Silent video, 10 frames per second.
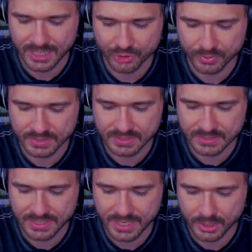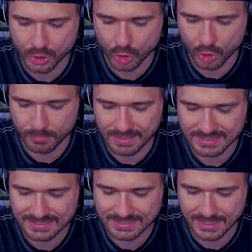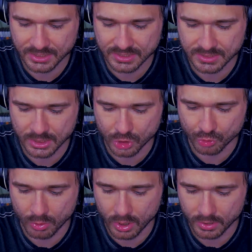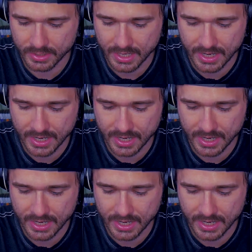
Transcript: Tetris can curb sex, drug,